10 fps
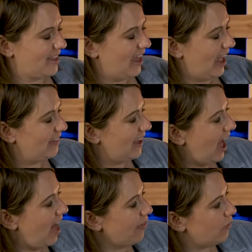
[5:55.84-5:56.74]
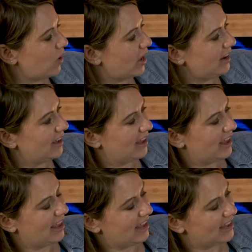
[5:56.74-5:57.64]
And the other one
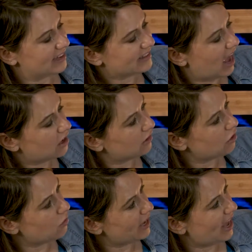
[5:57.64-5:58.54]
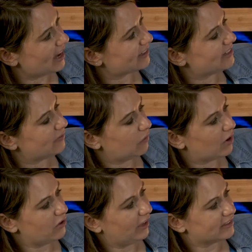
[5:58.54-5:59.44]
is a gluing activity where
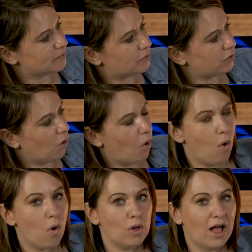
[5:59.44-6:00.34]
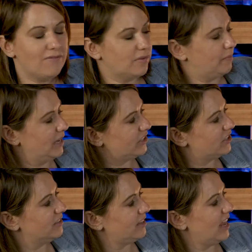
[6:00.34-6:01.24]
you get to put all of the
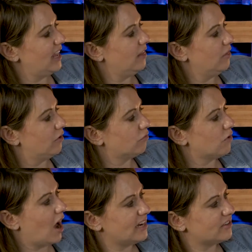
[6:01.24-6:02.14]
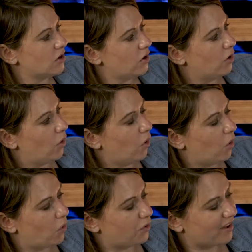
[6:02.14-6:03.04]
pictures in the right
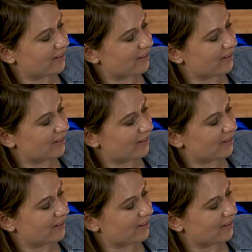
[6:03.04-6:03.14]
order.